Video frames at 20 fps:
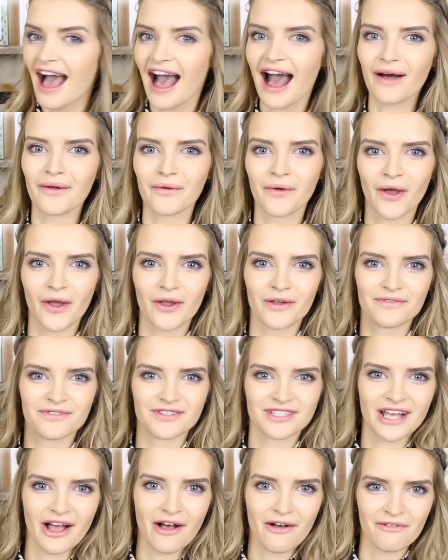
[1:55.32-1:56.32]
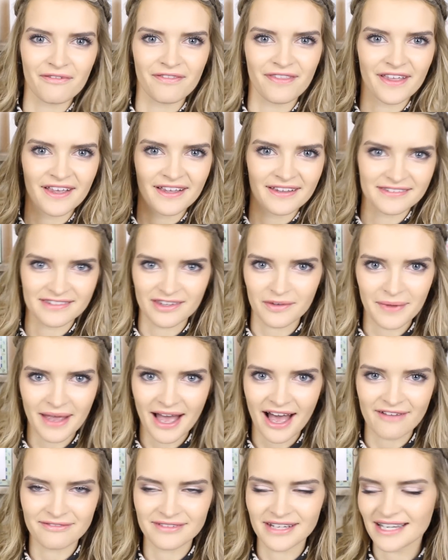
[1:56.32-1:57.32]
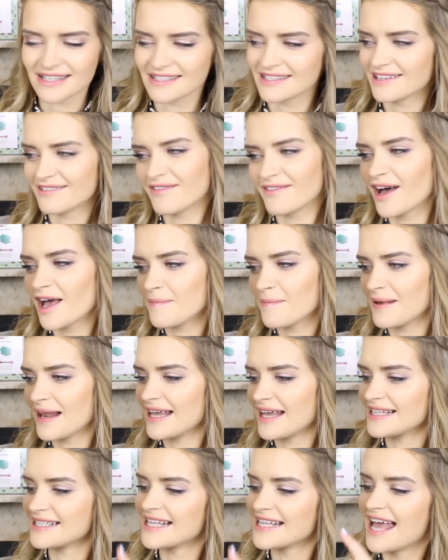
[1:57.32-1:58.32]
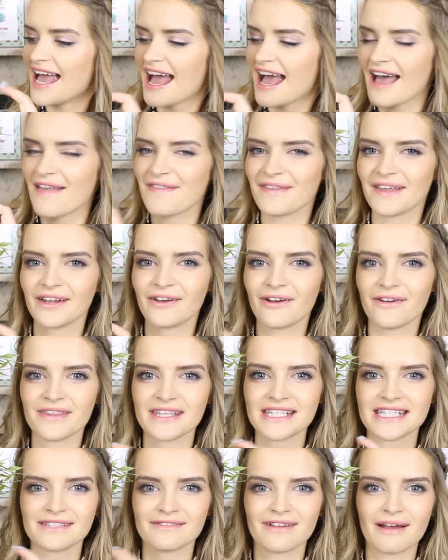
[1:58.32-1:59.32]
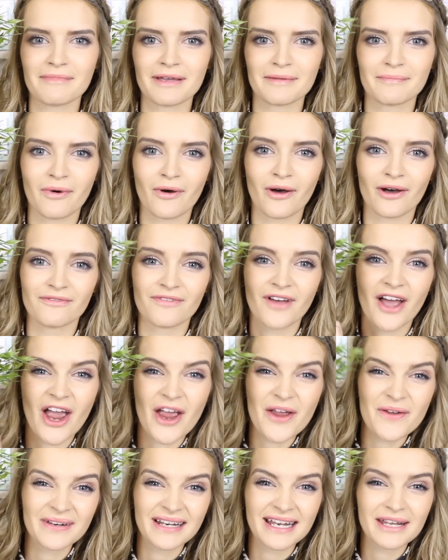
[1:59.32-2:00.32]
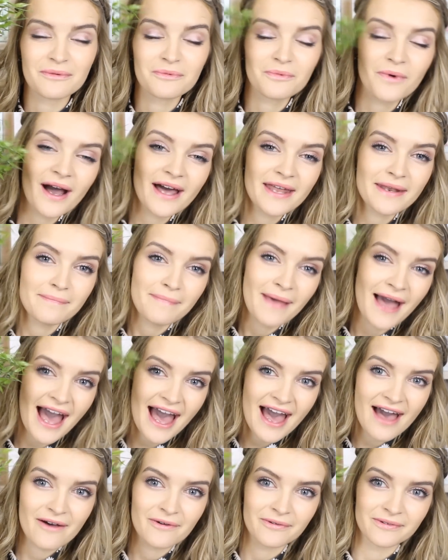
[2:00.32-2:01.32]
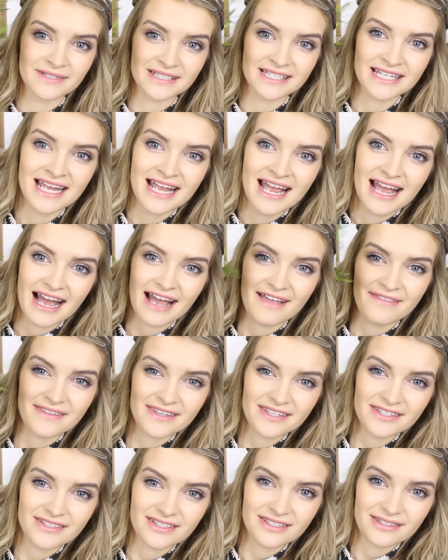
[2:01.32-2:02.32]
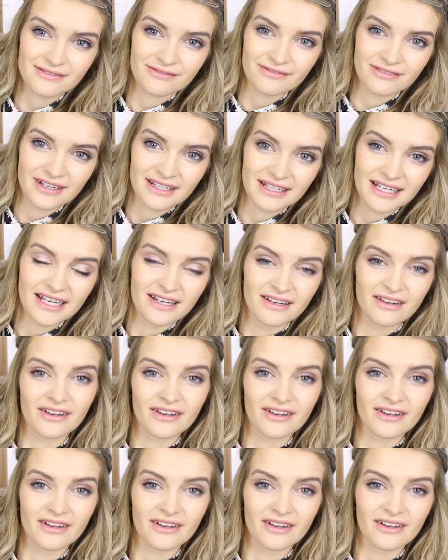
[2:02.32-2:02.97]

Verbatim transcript: alcove shelf things that we have next to the fireplace. And then I got the ceramic pot for only one pound. And this just really